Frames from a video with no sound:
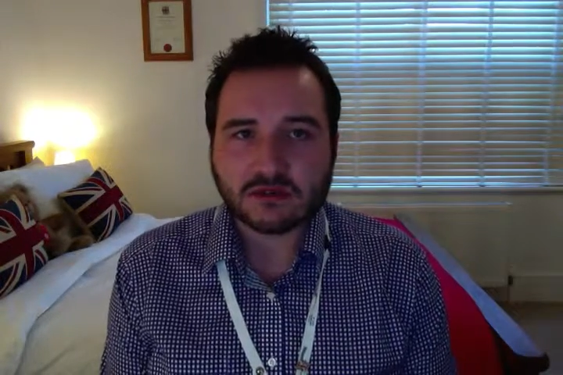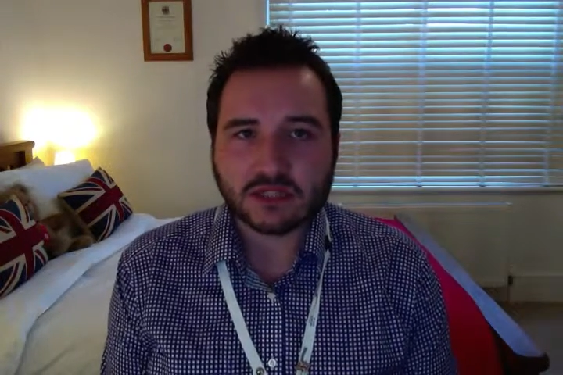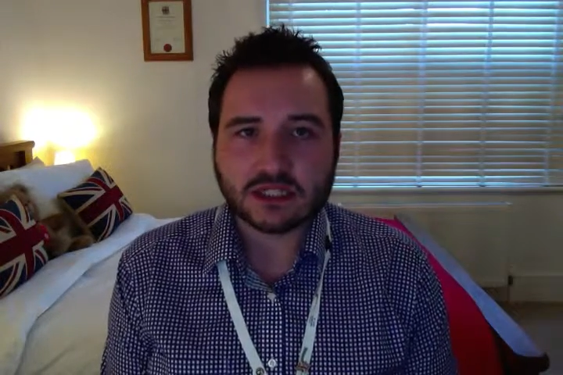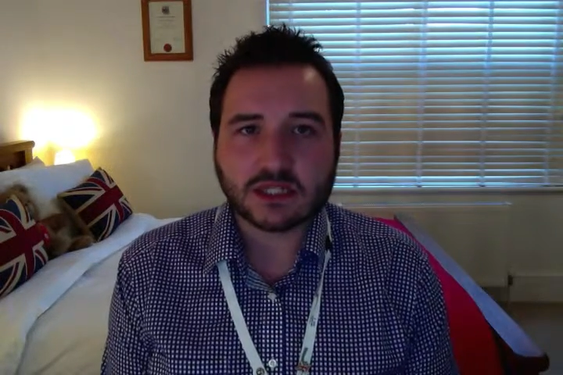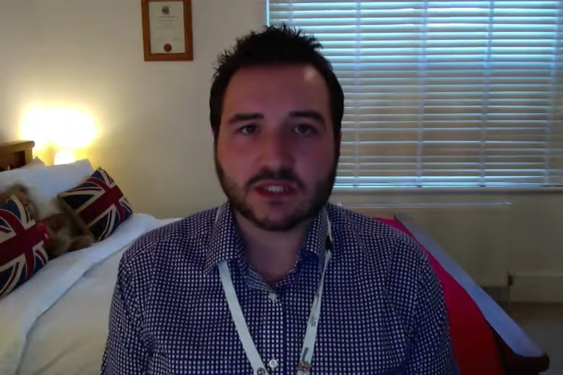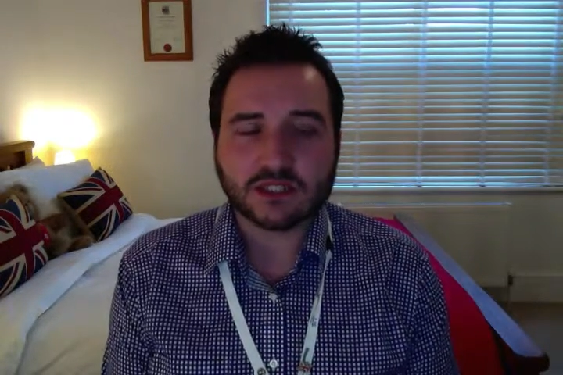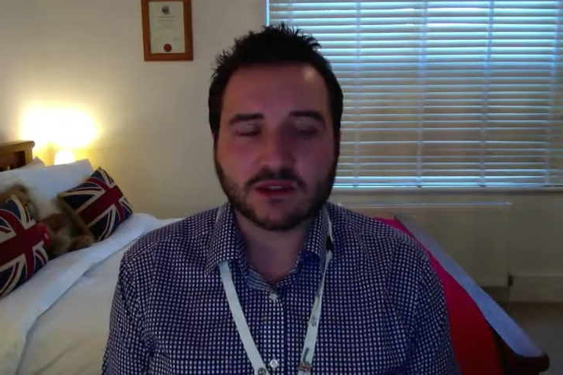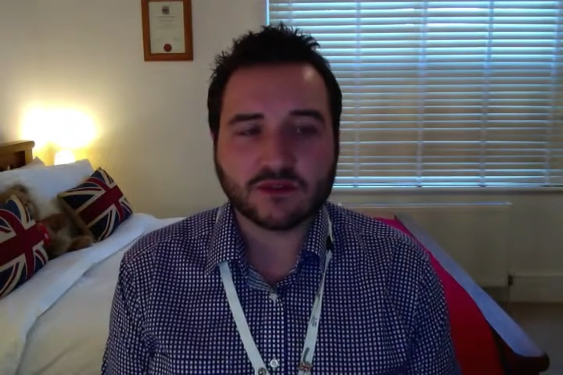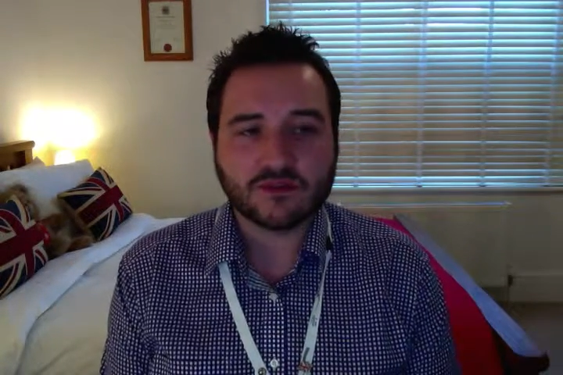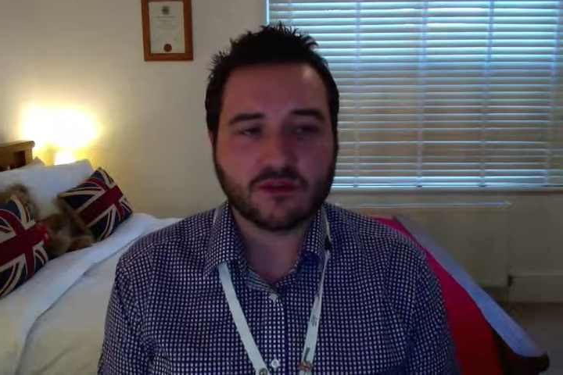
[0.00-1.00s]
the
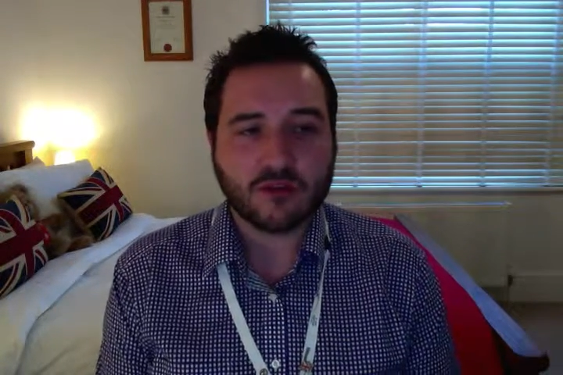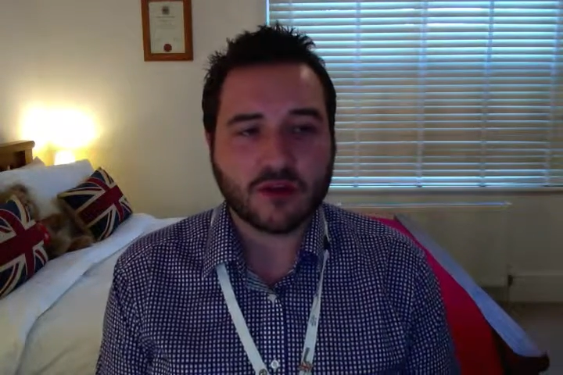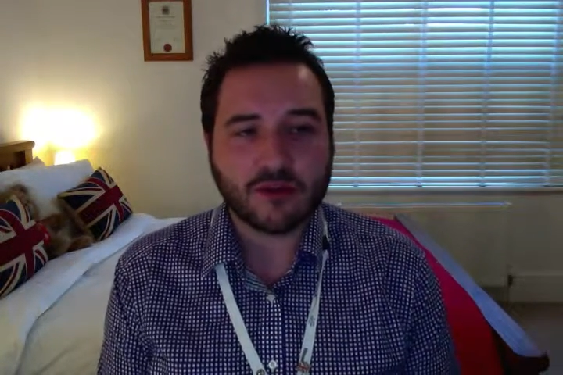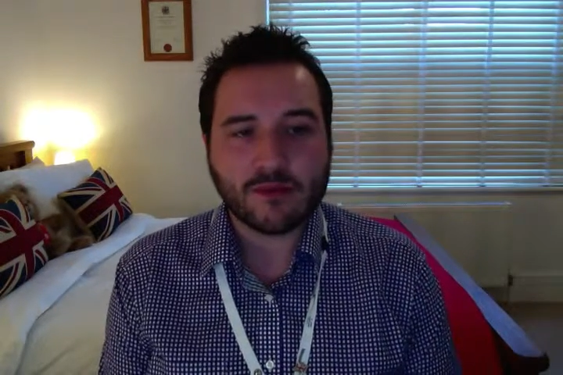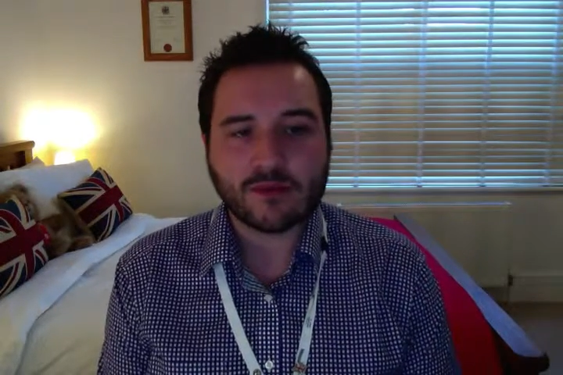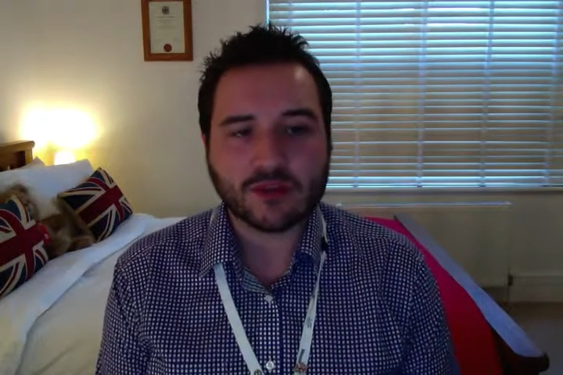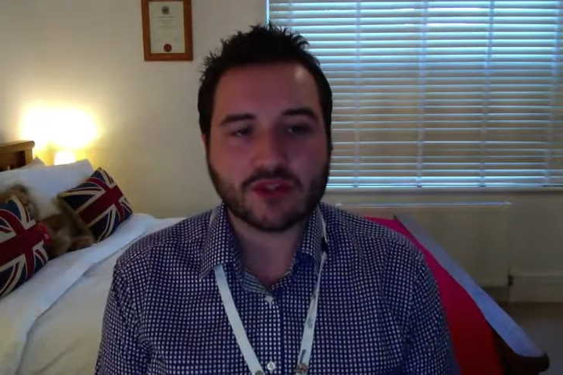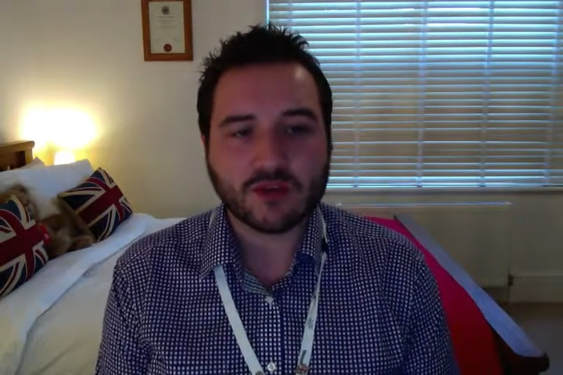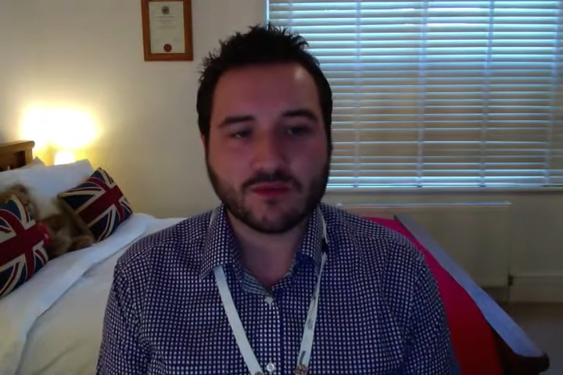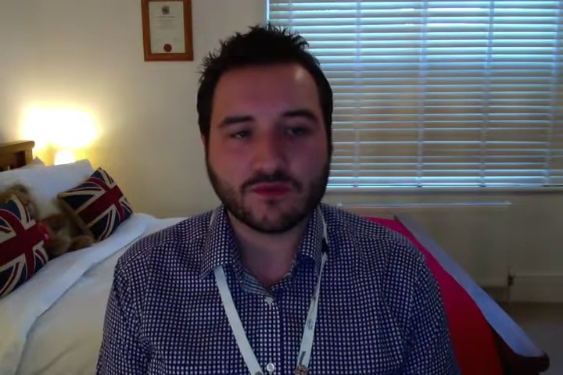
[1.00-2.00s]
discussion from my remembrance
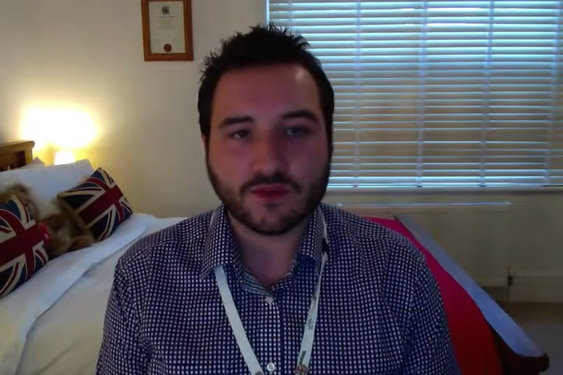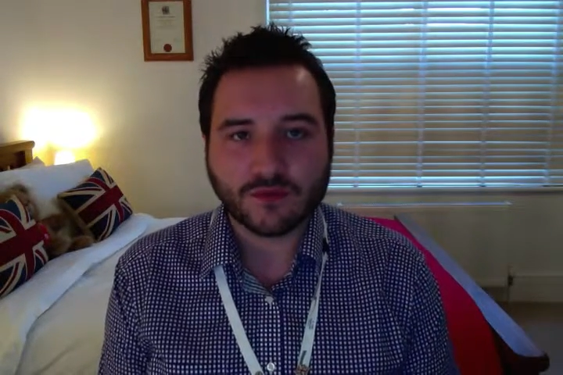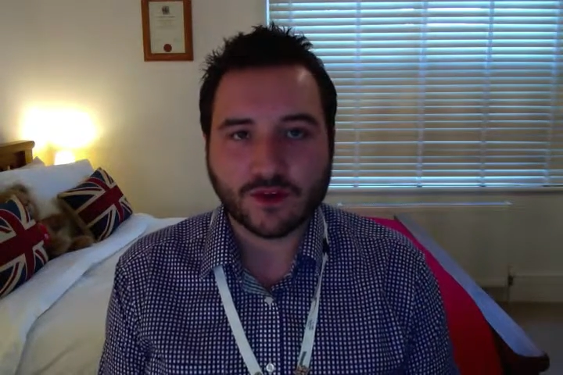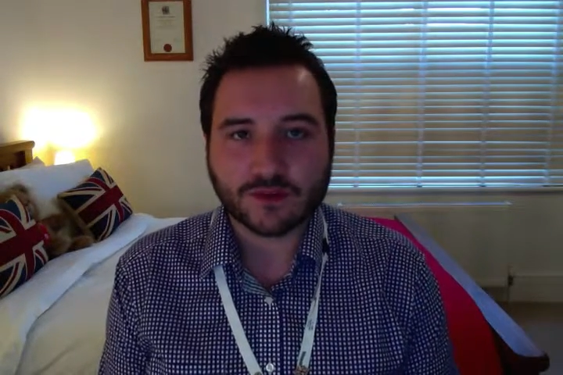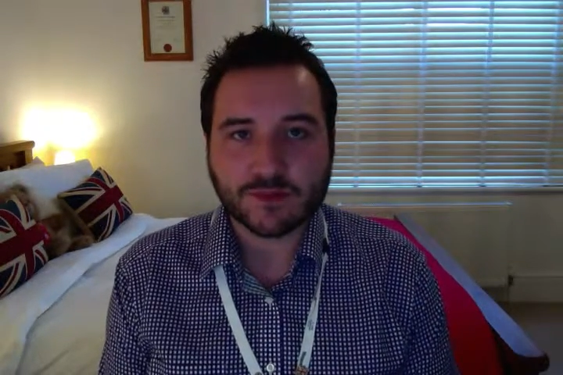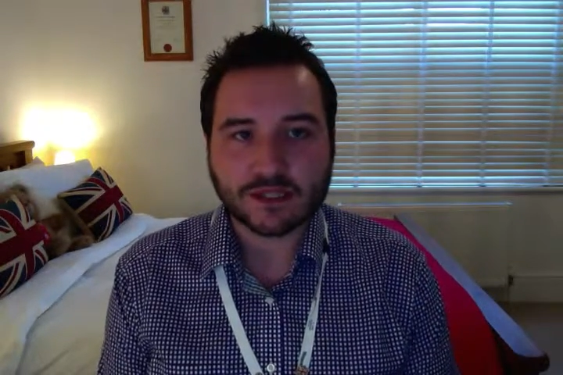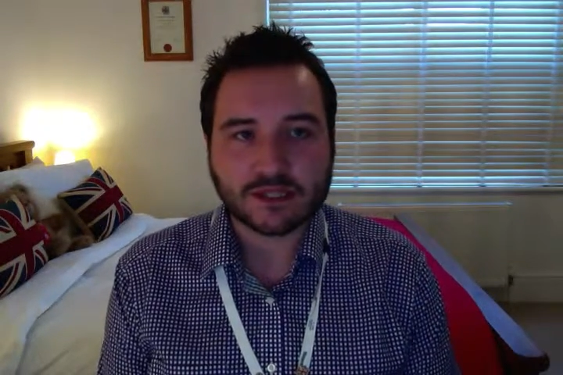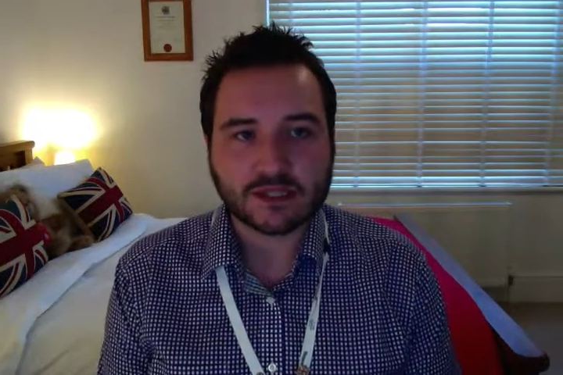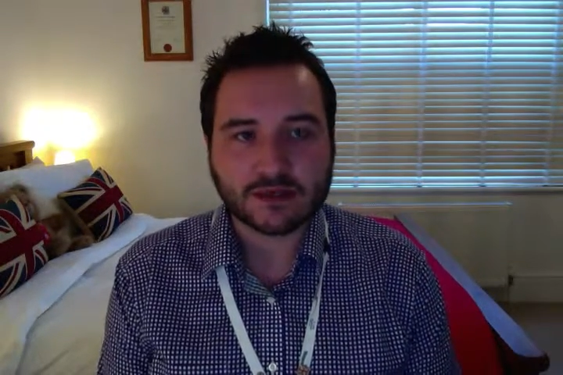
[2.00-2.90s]
of the first meeting.